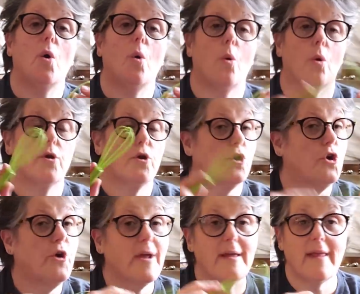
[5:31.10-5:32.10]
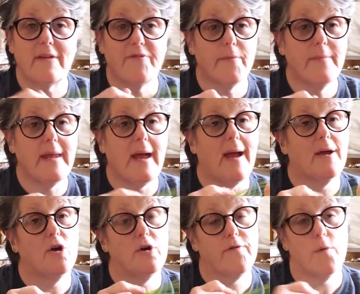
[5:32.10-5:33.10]
or you're cooking, like for me, I
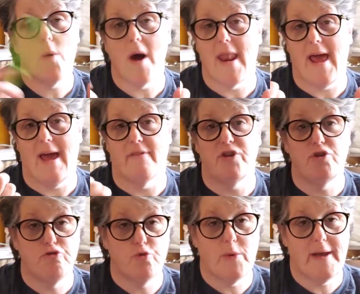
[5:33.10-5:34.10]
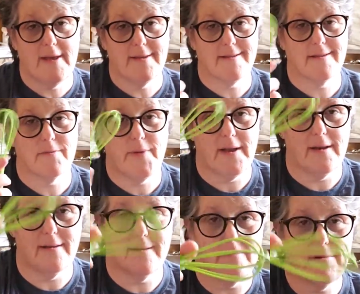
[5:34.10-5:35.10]
cook for one. I have huge whisks, but
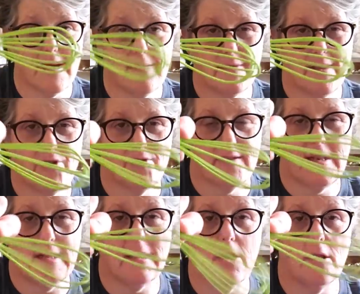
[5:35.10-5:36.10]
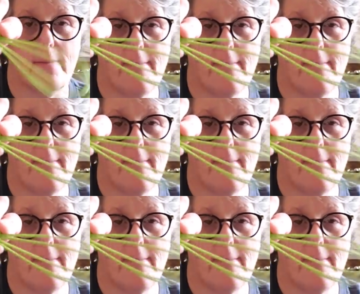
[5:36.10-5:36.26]
sometimes I just need a little